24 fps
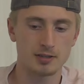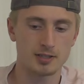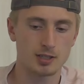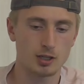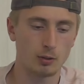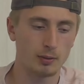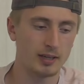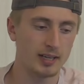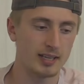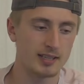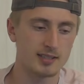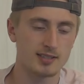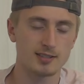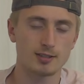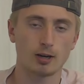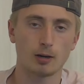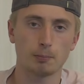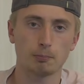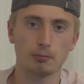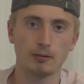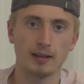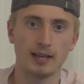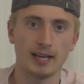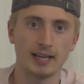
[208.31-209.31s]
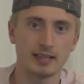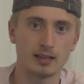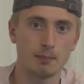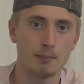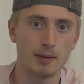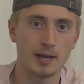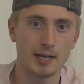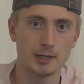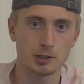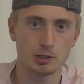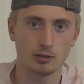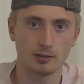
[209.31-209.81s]
so he didn't start playing in the
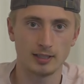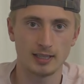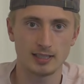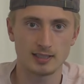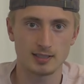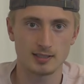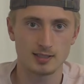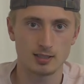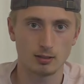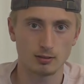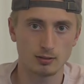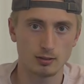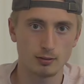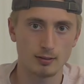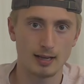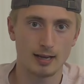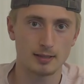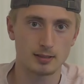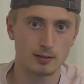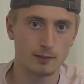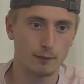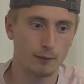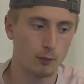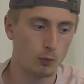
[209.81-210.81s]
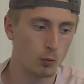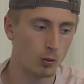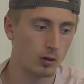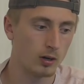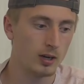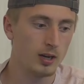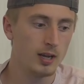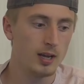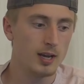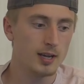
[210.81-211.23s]
major leagues until 2004.